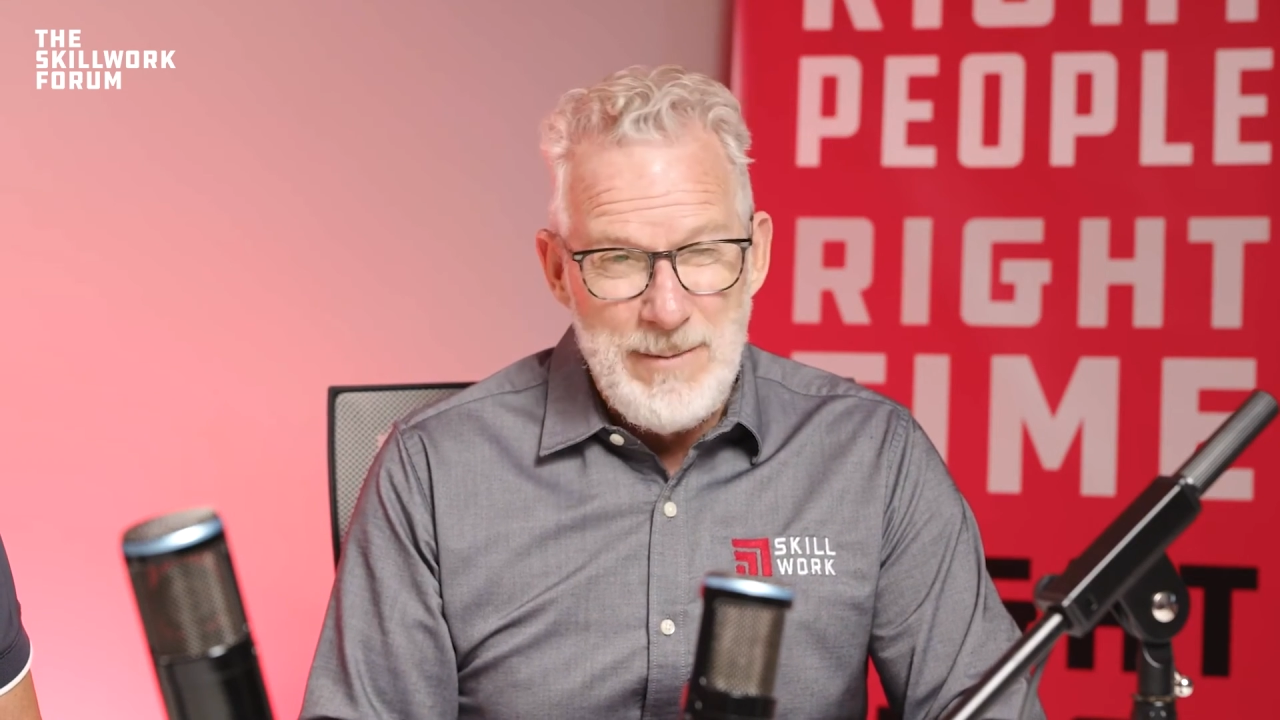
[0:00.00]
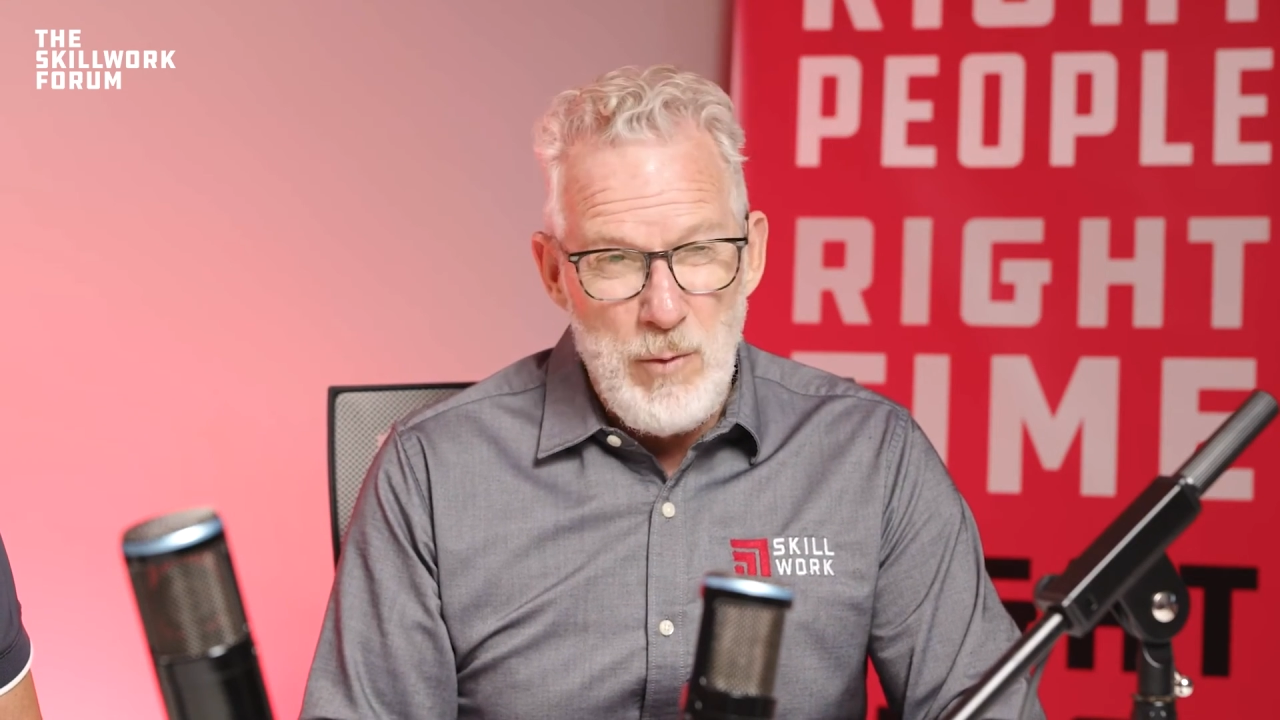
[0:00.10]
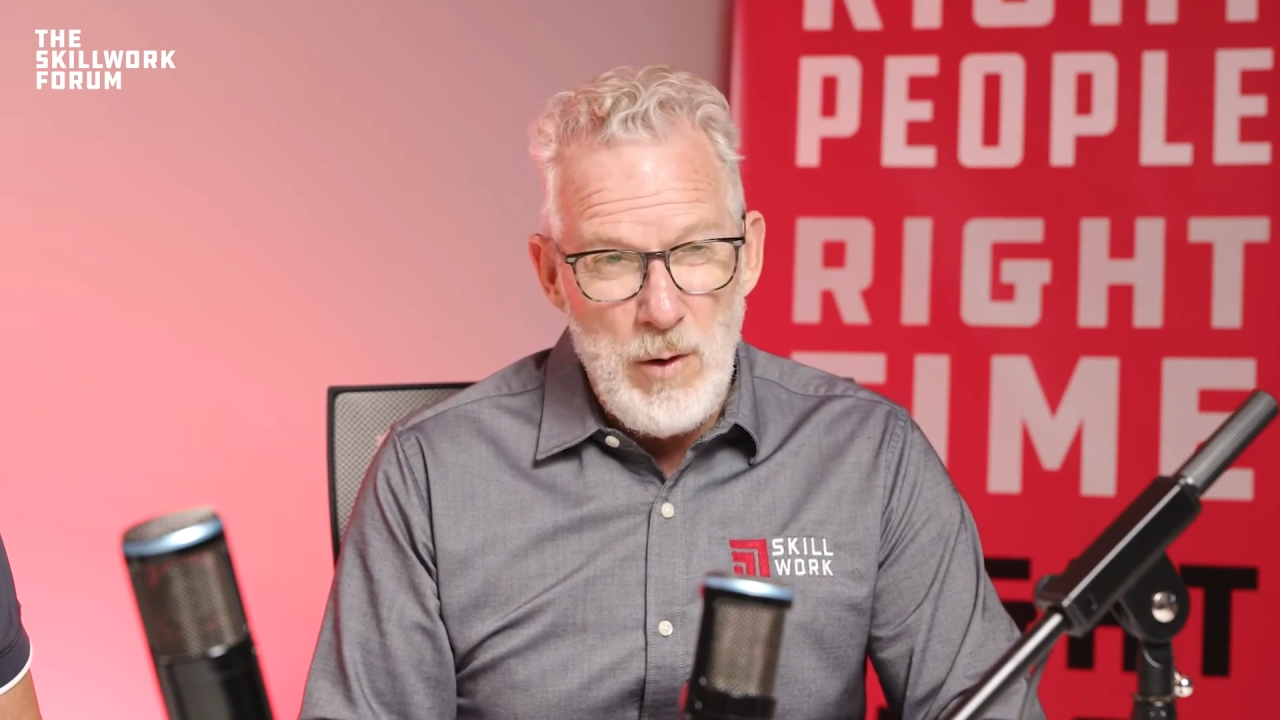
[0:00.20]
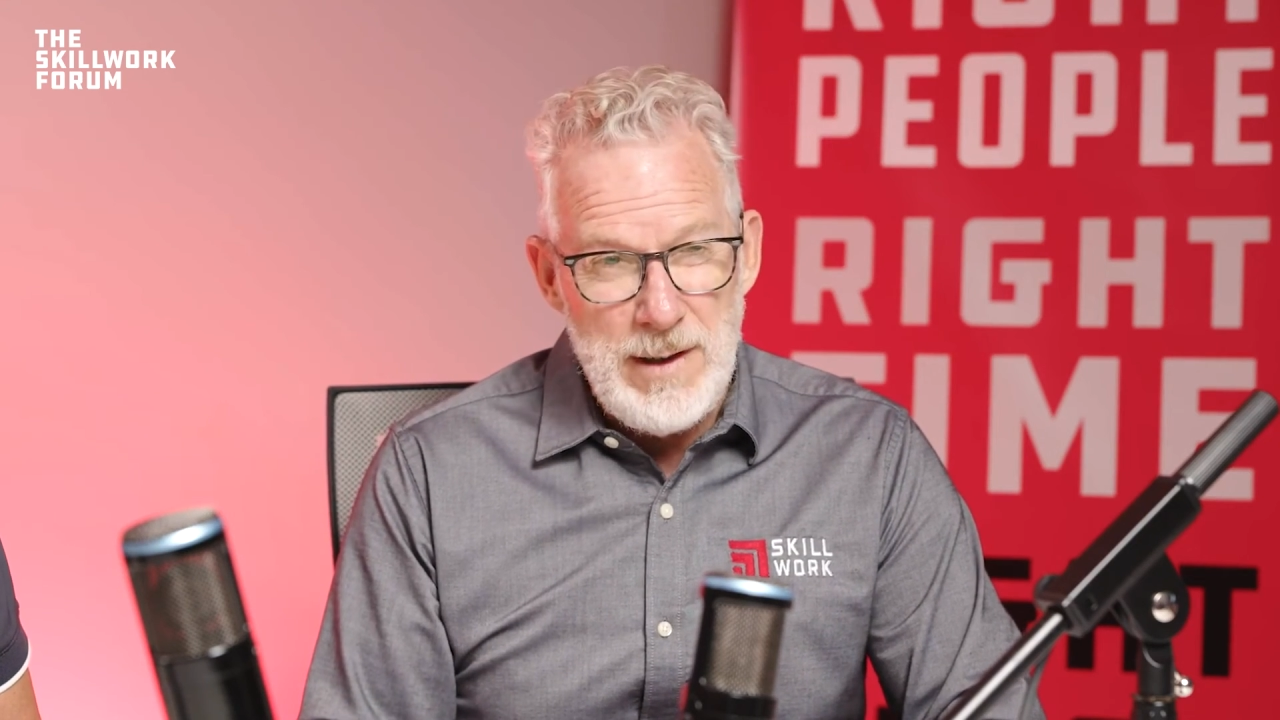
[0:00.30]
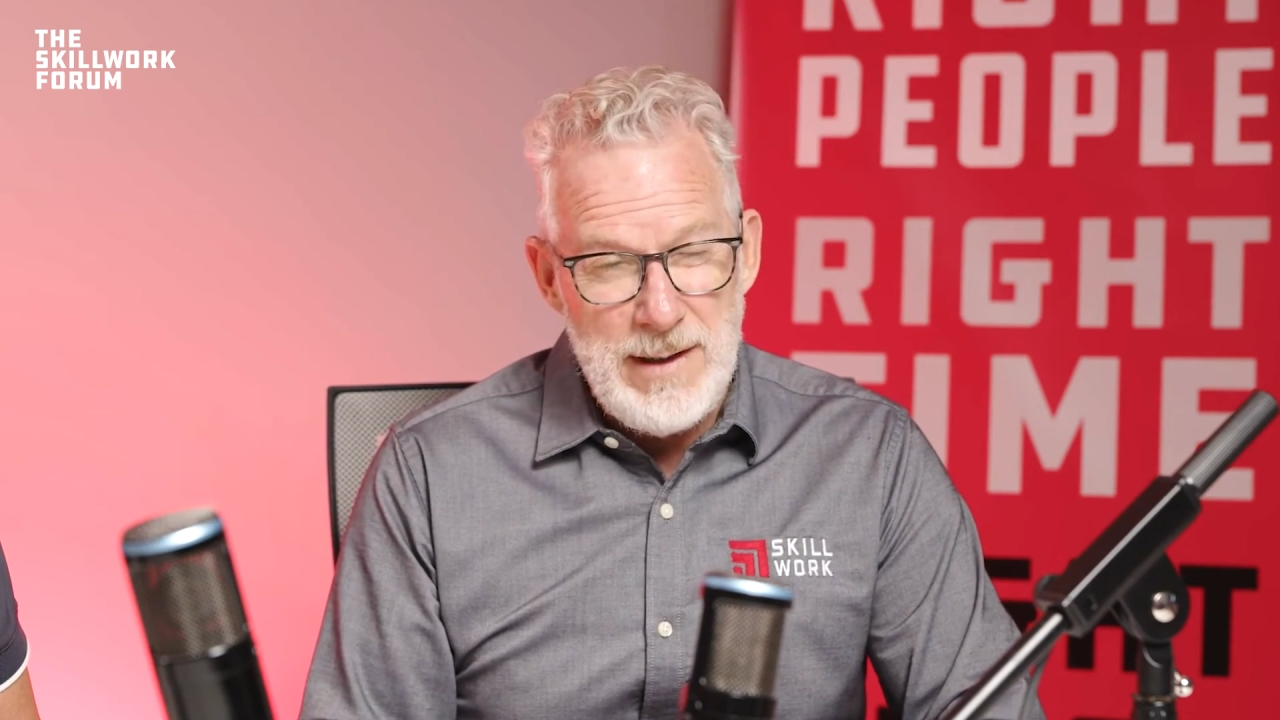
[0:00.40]

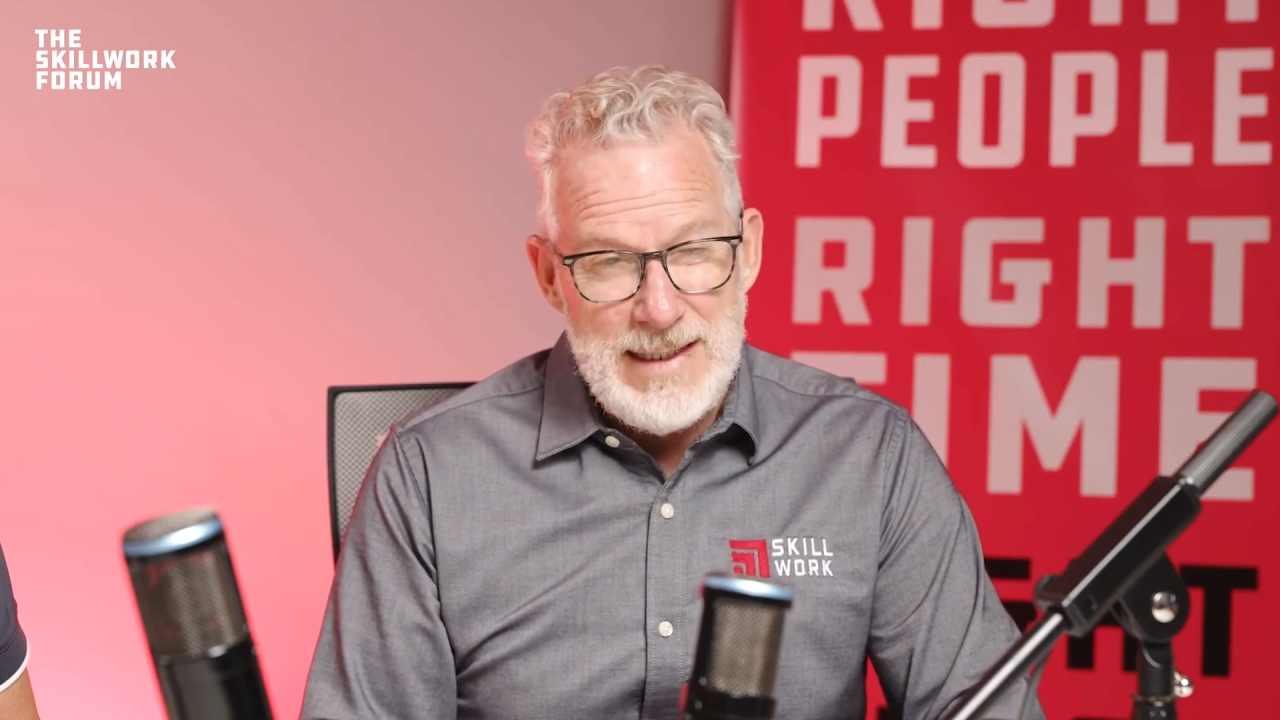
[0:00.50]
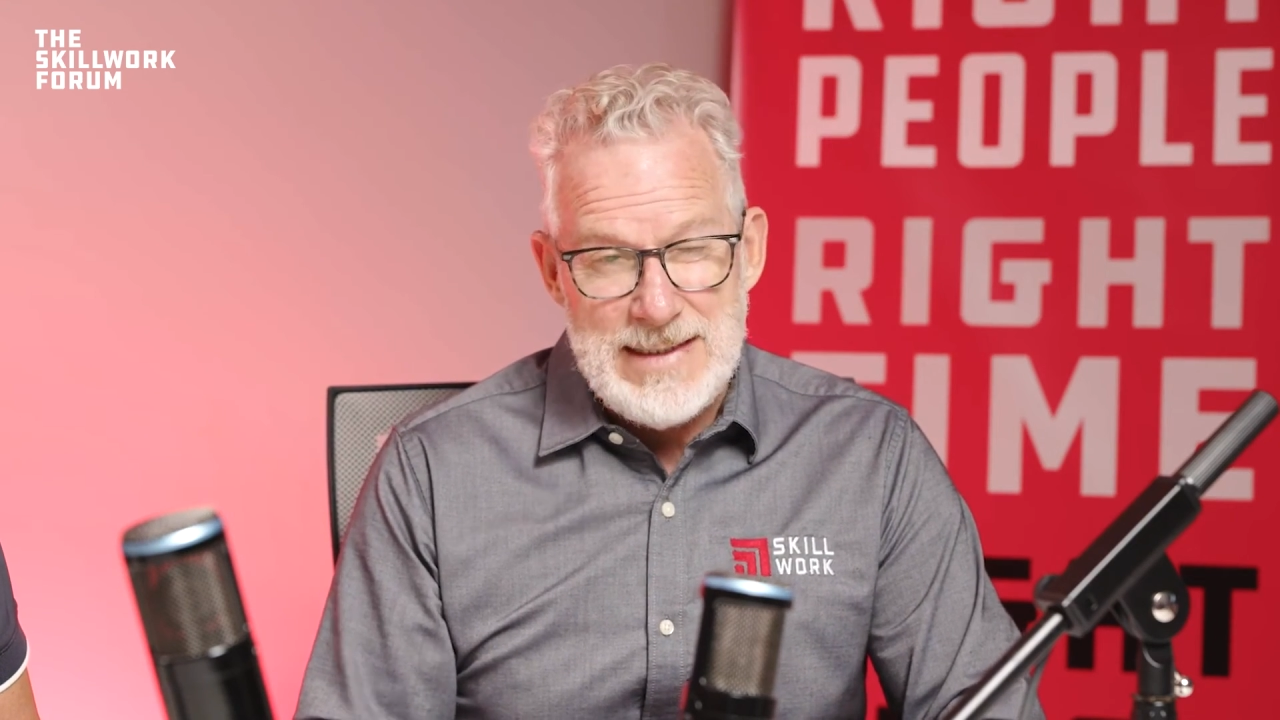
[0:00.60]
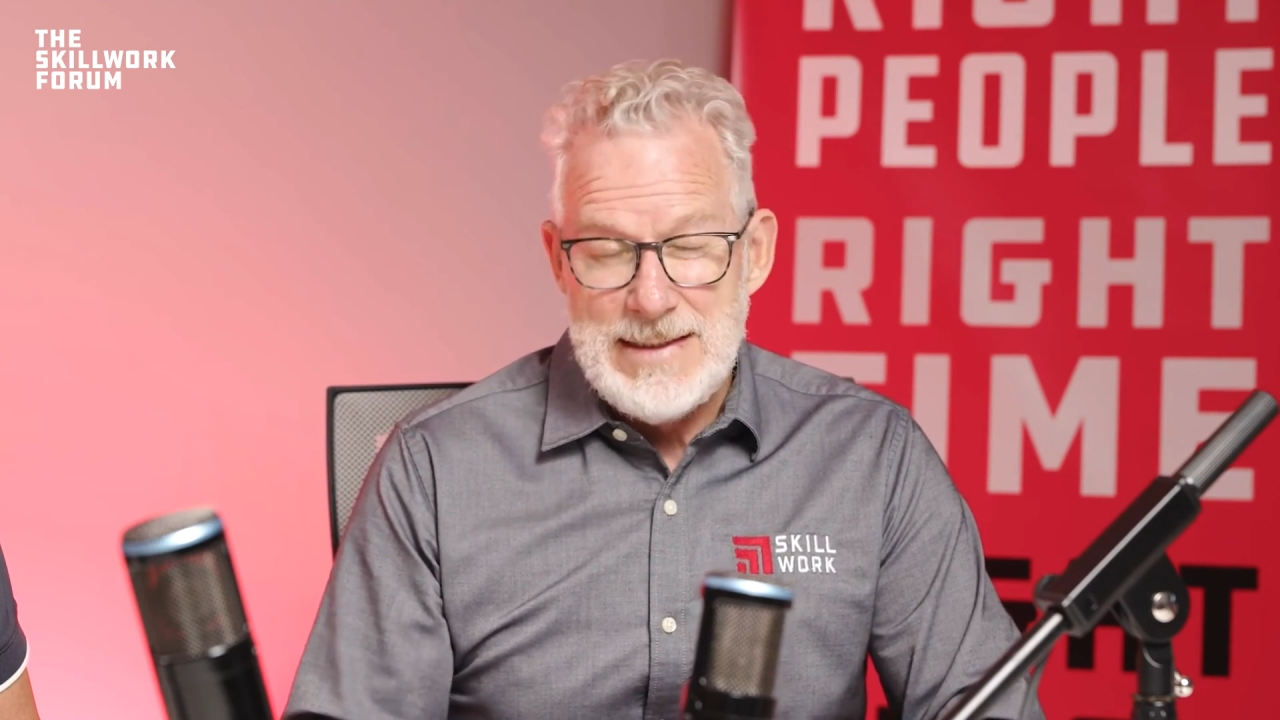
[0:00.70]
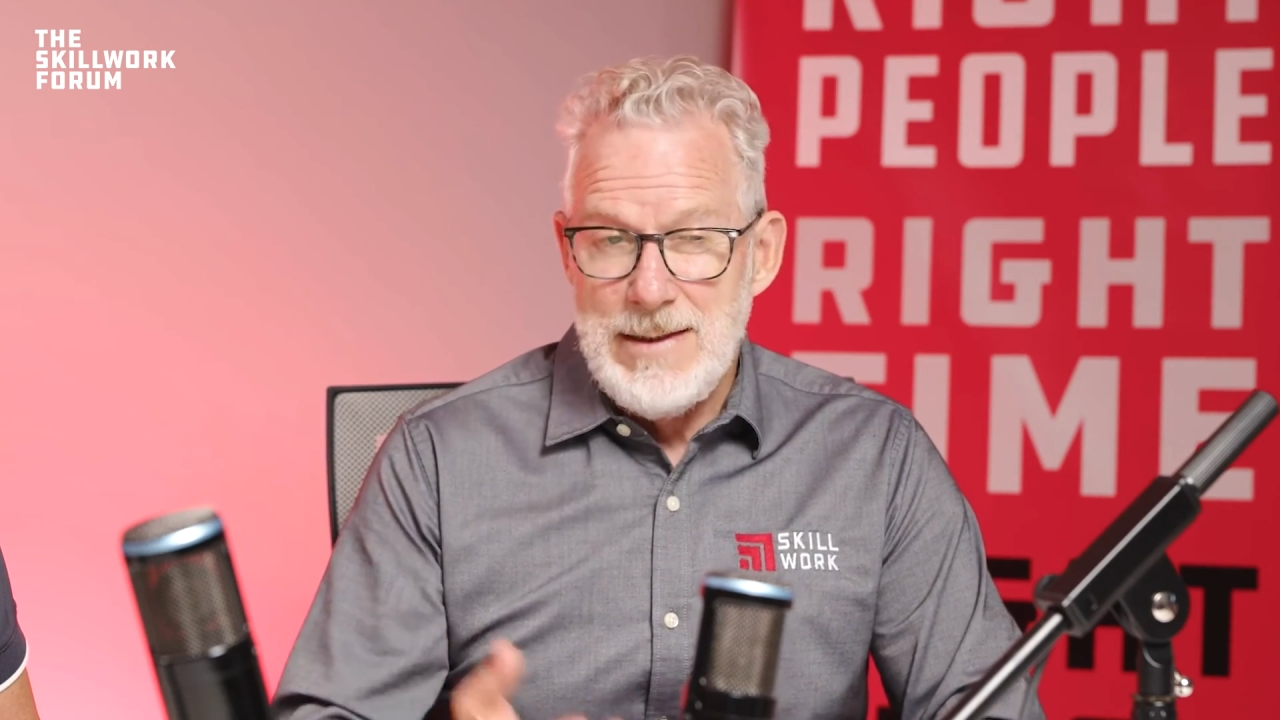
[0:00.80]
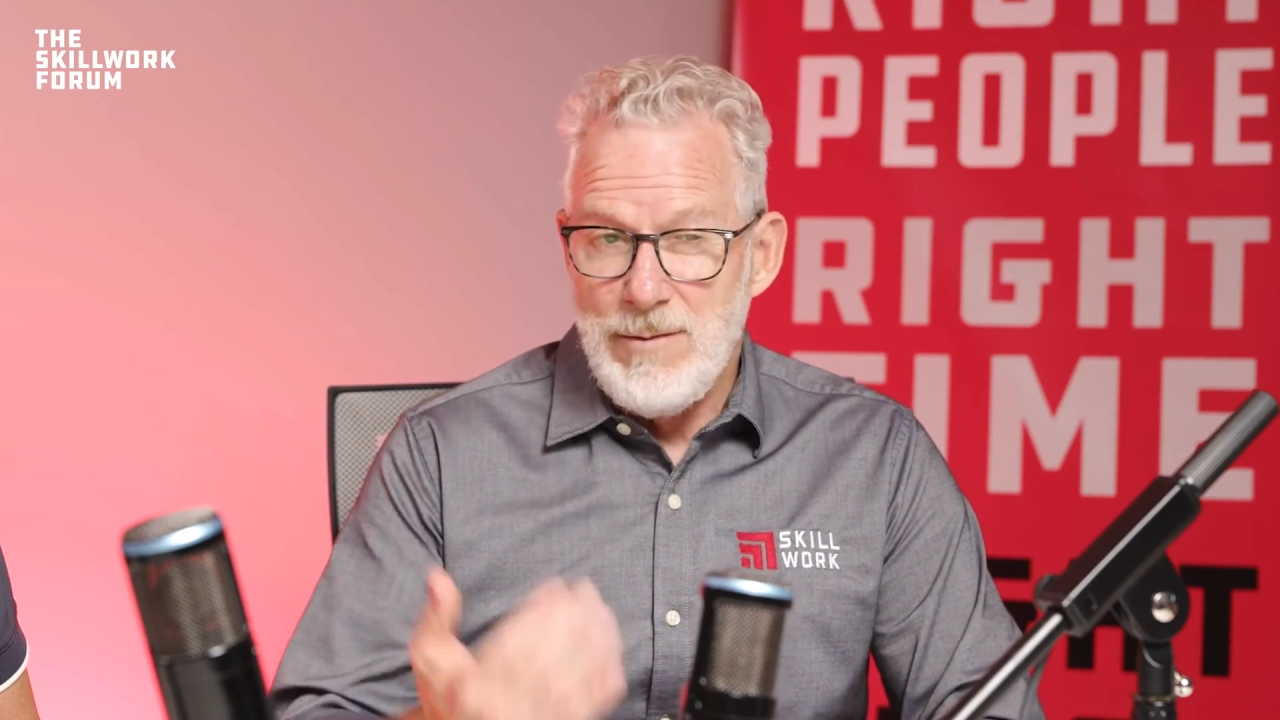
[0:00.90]
more into this.